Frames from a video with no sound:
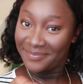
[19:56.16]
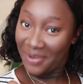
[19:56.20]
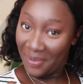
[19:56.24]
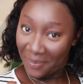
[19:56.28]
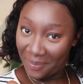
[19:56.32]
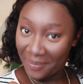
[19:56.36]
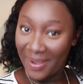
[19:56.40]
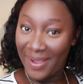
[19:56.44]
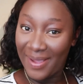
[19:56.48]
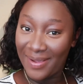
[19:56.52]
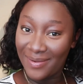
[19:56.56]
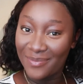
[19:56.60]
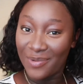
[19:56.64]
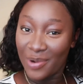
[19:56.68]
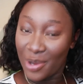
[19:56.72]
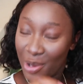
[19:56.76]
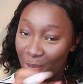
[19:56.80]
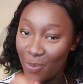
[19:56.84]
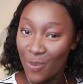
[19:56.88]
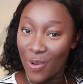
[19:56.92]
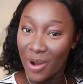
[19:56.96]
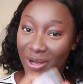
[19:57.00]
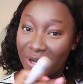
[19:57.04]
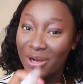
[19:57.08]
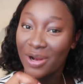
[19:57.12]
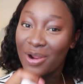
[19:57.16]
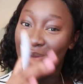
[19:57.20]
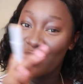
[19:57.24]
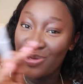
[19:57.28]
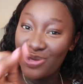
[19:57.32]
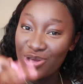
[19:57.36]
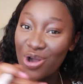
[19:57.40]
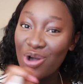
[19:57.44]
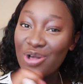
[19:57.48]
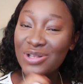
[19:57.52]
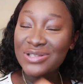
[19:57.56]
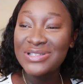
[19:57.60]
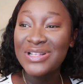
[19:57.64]
Okay, when you're working
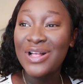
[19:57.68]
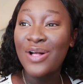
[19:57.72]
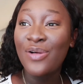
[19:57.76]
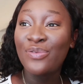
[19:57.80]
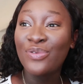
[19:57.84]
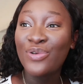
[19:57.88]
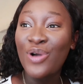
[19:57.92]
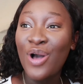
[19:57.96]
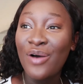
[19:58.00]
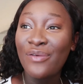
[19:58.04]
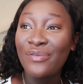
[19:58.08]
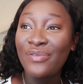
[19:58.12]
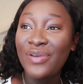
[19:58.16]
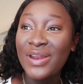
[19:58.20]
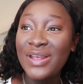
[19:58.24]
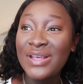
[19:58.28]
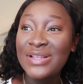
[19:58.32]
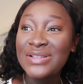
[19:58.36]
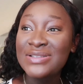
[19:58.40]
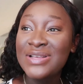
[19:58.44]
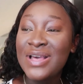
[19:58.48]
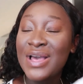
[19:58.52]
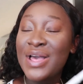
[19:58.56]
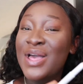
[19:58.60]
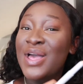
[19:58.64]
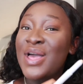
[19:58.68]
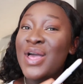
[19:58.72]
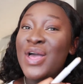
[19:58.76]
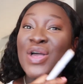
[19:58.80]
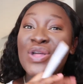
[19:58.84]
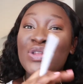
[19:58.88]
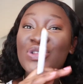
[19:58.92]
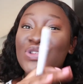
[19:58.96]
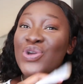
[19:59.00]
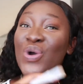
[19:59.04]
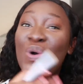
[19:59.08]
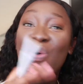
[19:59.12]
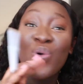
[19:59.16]
on your self-confidence,
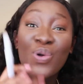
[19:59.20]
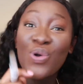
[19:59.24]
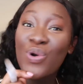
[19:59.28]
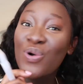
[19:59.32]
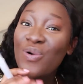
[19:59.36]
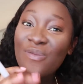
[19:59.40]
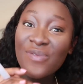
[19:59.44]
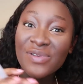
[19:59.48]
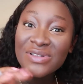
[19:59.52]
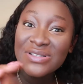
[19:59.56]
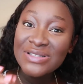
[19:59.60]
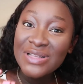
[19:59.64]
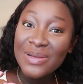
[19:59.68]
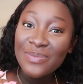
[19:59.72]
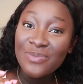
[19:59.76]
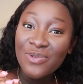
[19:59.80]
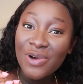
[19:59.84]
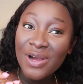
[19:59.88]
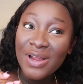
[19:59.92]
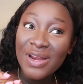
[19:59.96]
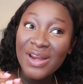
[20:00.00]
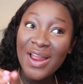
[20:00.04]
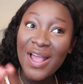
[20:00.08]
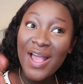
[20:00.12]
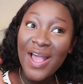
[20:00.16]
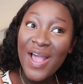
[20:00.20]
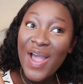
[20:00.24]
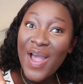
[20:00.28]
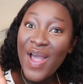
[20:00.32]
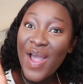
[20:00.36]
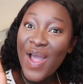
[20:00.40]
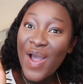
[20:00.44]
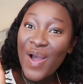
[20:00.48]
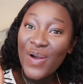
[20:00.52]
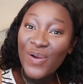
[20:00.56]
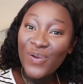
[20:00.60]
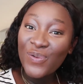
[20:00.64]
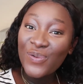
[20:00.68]
don't go for someone
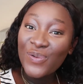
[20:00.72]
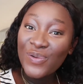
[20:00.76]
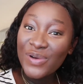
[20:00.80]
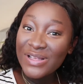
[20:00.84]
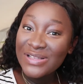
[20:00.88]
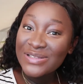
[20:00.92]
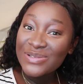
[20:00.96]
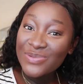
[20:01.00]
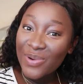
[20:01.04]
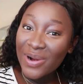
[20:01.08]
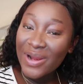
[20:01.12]
who is